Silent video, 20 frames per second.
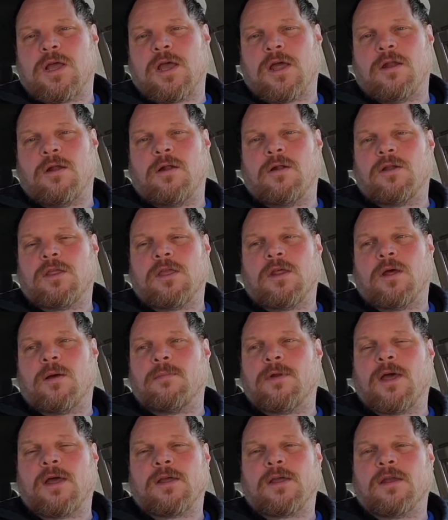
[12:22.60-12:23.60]

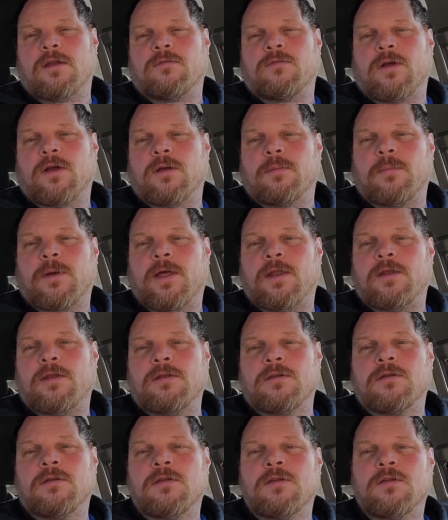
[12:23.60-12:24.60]
not going to
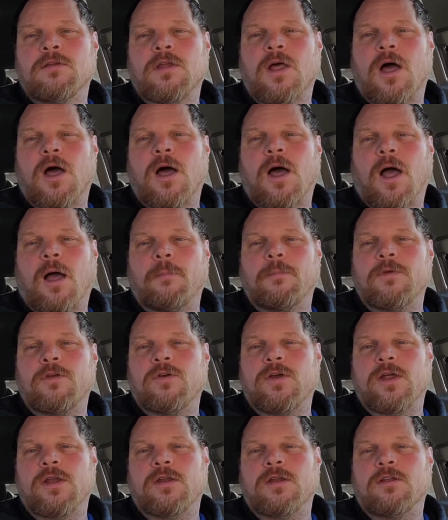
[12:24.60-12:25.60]
recommend
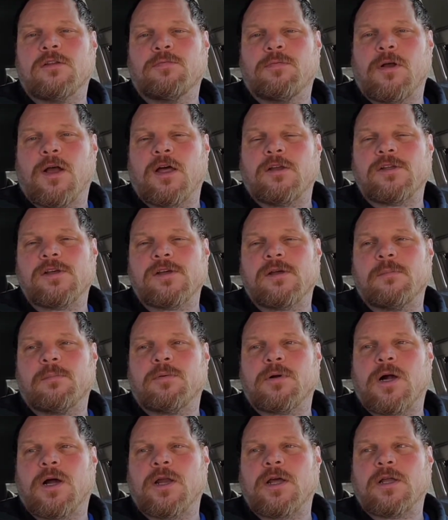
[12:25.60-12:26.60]
you getting this
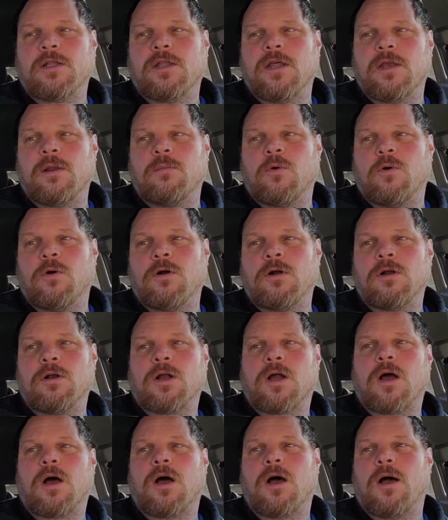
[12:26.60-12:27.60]
product
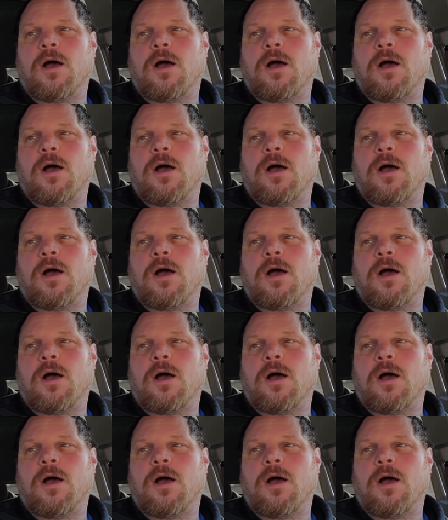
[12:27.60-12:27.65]
anymore.